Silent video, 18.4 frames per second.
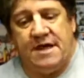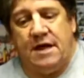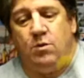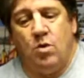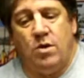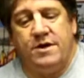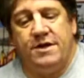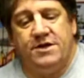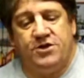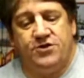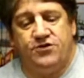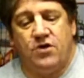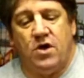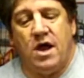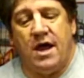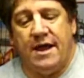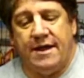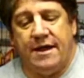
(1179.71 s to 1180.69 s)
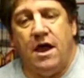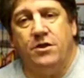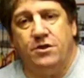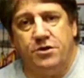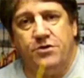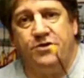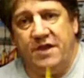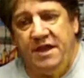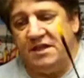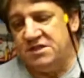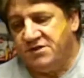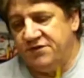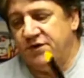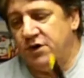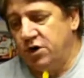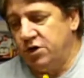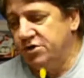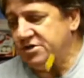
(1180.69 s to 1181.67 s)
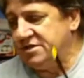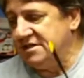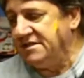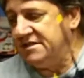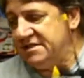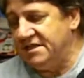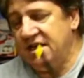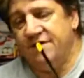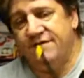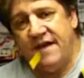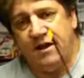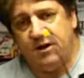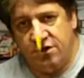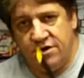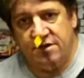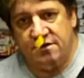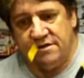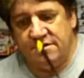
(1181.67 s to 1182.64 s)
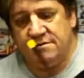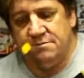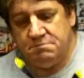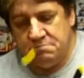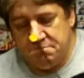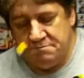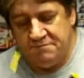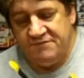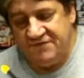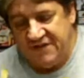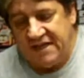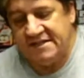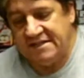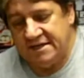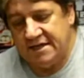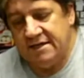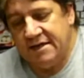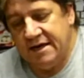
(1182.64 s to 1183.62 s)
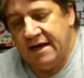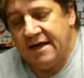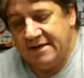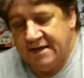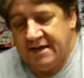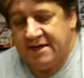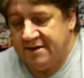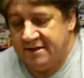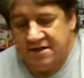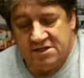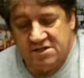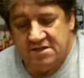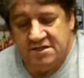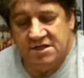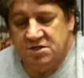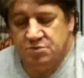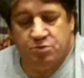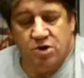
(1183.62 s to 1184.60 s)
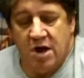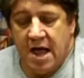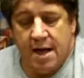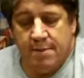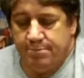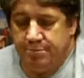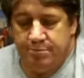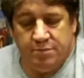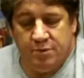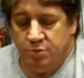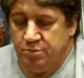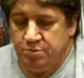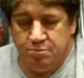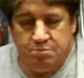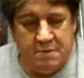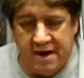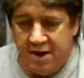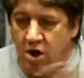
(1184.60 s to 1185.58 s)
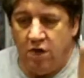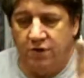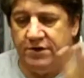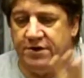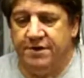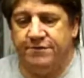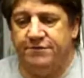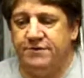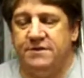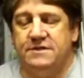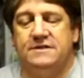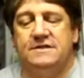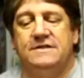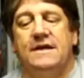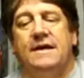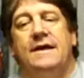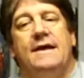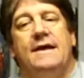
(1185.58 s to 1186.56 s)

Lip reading: I wanted to try other things first and see if I couldn't fix it, and I did. This prop made all the difference.